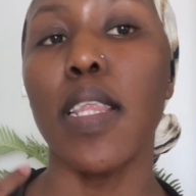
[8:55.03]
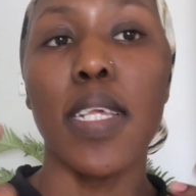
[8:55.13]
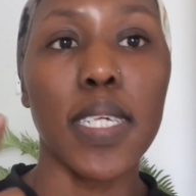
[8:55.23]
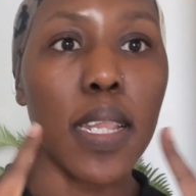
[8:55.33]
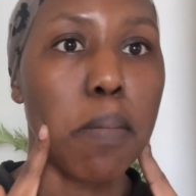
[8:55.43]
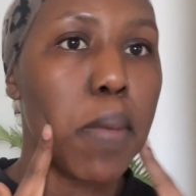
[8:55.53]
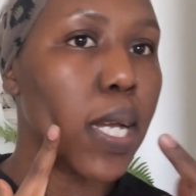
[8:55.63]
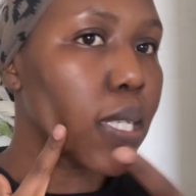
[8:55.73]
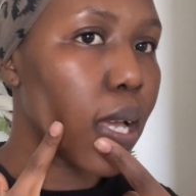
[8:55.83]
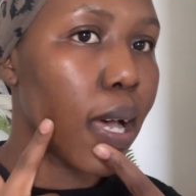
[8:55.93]
these are the
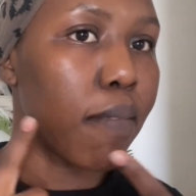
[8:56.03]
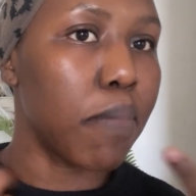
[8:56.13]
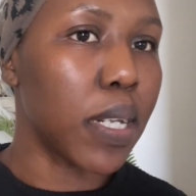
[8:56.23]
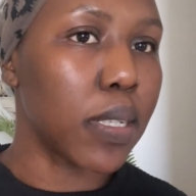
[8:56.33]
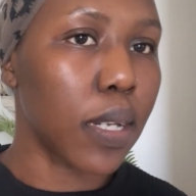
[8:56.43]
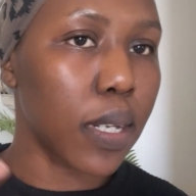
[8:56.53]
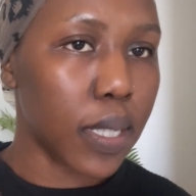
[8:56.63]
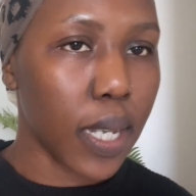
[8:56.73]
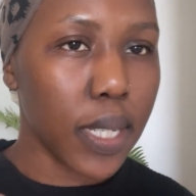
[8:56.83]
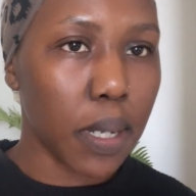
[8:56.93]
marks i have but
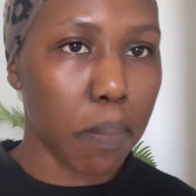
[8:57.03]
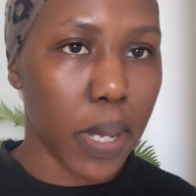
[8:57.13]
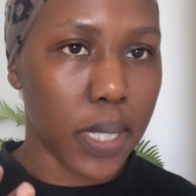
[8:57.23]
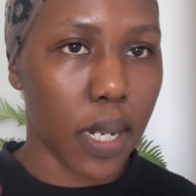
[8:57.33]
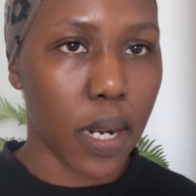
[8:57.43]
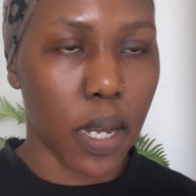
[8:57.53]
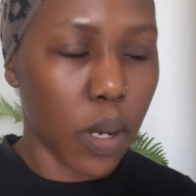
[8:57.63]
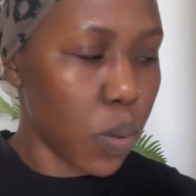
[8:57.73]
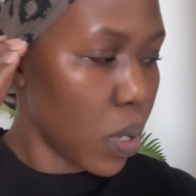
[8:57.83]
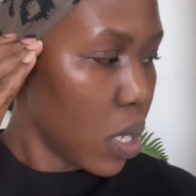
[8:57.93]
it's getting better
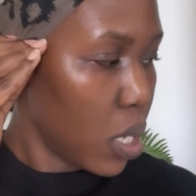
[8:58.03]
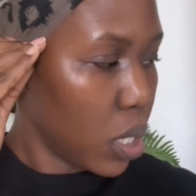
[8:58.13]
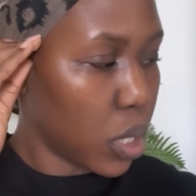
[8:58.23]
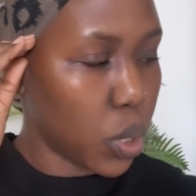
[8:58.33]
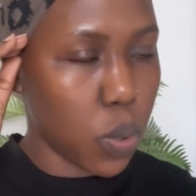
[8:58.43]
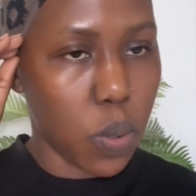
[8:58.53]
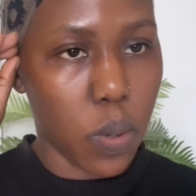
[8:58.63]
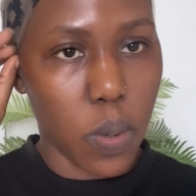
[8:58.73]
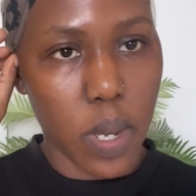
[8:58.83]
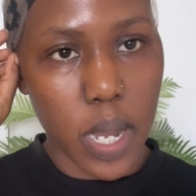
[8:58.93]
now
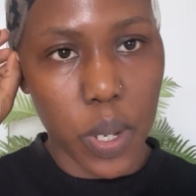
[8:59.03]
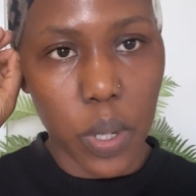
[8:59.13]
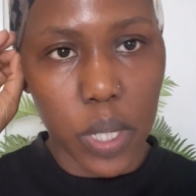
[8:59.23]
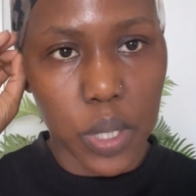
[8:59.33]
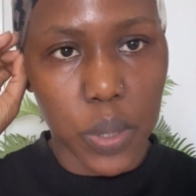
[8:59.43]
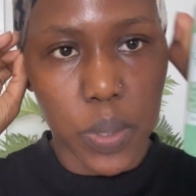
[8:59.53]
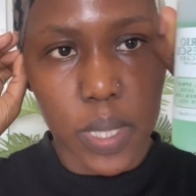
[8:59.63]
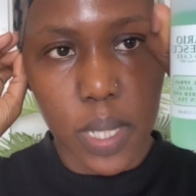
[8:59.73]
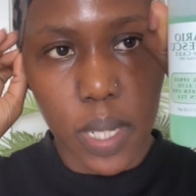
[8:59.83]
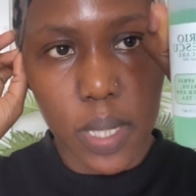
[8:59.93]
so i always
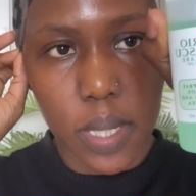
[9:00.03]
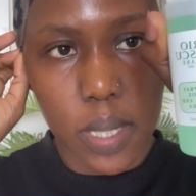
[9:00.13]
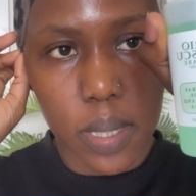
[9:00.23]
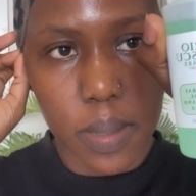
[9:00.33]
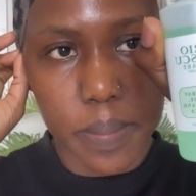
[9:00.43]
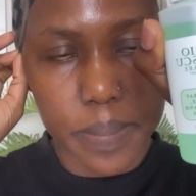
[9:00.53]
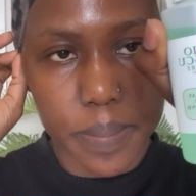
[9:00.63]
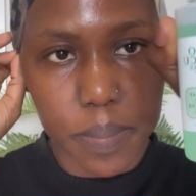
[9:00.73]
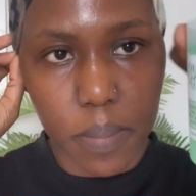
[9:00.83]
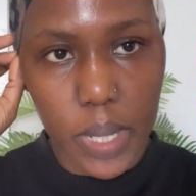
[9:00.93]
use this
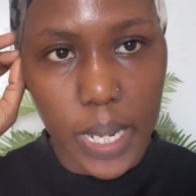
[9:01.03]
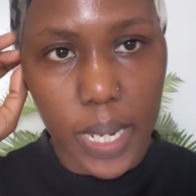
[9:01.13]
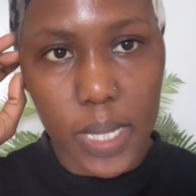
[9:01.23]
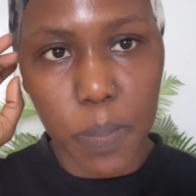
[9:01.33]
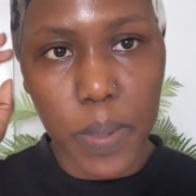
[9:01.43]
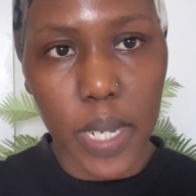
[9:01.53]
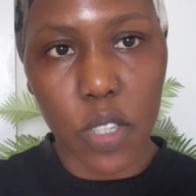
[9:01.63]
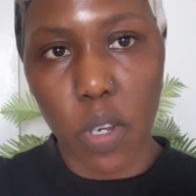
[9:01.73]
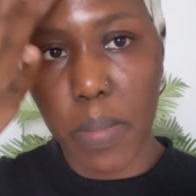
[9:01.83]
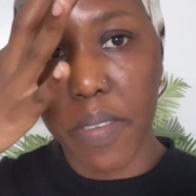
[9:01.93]
like i spray
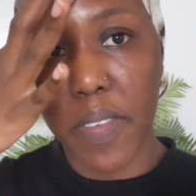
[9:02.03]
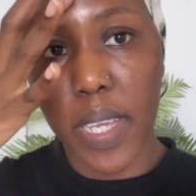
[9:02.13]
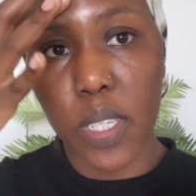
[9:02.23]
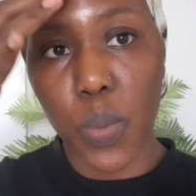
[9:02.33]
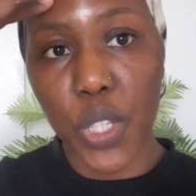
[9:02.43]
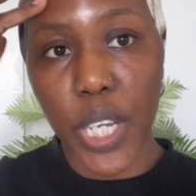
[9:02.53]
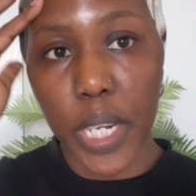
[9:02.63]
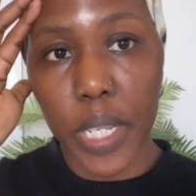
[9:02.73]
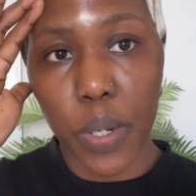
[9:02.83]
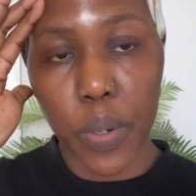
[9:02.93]
it on my face which i
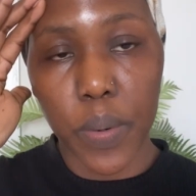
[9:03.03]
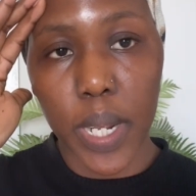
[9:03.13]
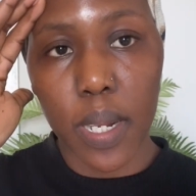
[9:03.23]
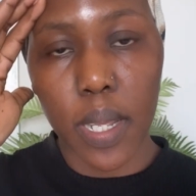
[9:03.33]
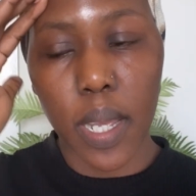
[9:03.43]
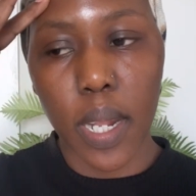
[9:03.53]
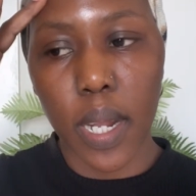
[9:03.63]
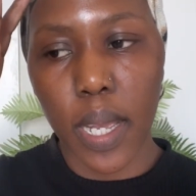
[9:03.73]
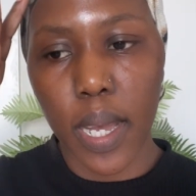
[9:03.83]
did already and i